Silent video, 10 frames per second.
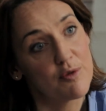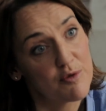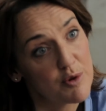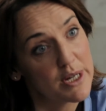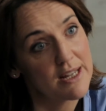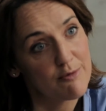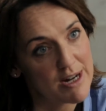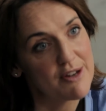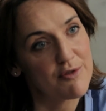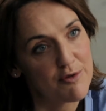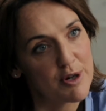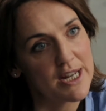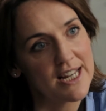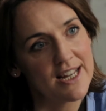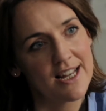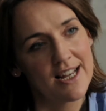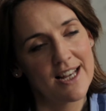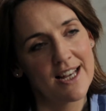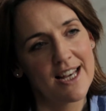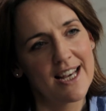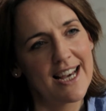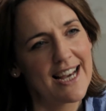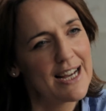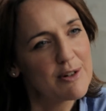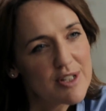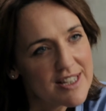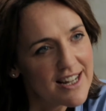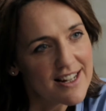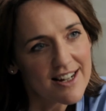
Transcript: free, rent-free. How did that